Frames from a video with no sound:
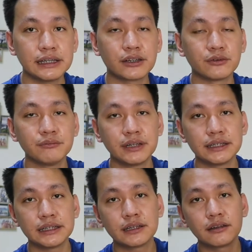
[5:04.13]
Serum.
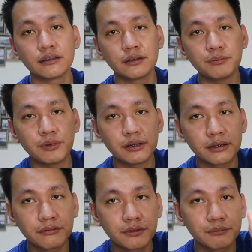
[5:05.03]
This is another
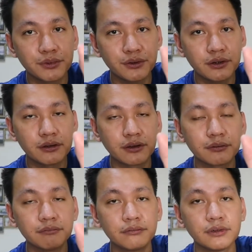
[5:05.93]
product from
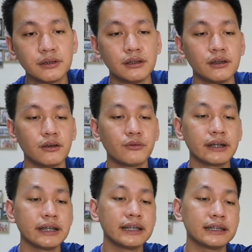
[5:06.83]
Beautèderm,
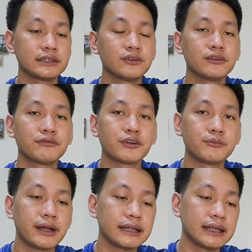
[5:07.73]
wherein it's good
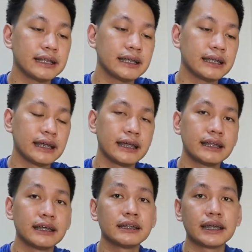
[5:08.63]
for brightening
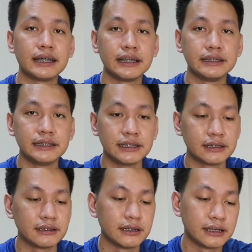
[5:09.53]
and
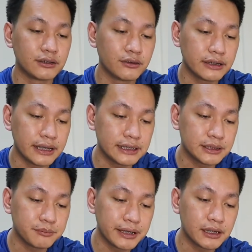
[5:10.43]
anti-aging. It
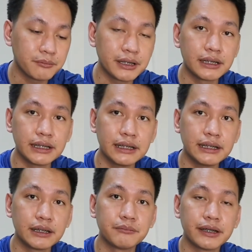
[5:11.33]
contains vitamin
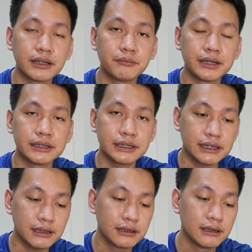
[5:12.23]
E and vitamin
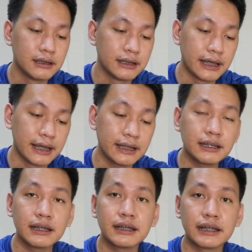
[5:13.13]
C
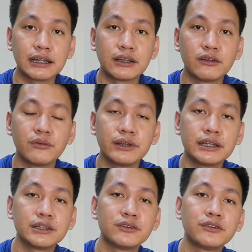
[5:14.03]
and the retinol,
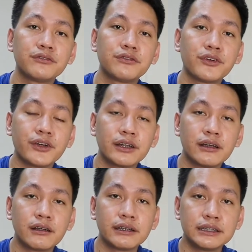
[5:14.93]
which is good for
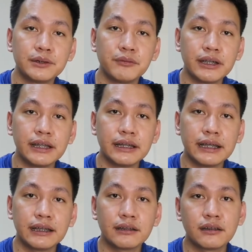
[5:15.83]
the
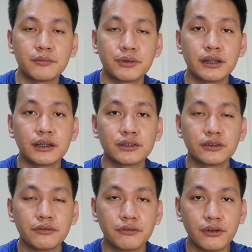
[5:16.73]
stimulating the
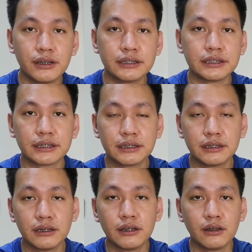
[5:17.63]
production of
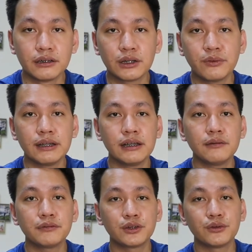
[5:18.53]
collagen that will
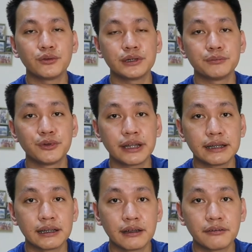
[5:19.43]
help to
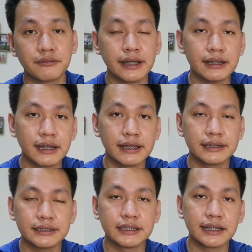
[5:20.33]
smoothen the fine
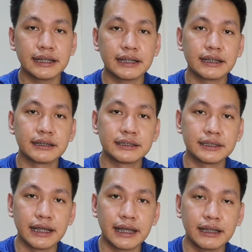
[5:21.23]
lines, the
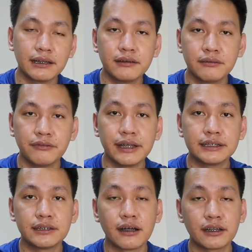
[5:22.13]
wrinkles, and
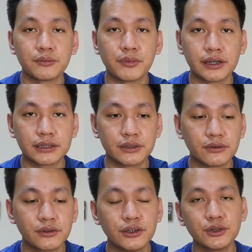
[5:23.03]
fades the acne marks.
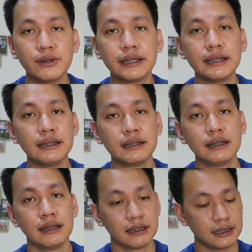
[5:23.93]
So usually,
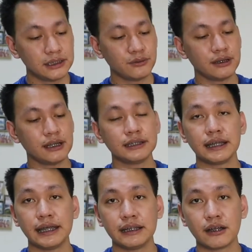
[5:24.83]
this one
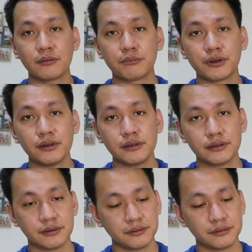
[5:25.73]
has a dropper.